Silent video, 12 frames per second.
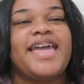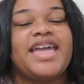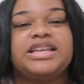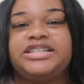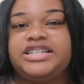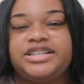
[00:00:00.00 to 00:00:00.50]

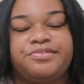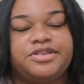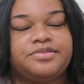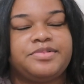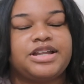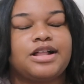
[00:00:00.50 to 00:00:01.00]
And she shipped it
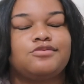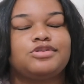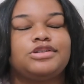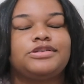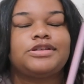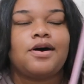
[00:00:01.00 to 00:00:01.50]
to me, and I was
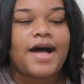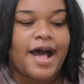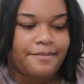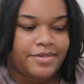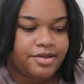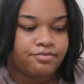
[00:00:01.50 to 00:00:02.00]
so
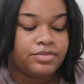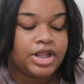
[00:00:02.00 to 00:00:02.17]
happy.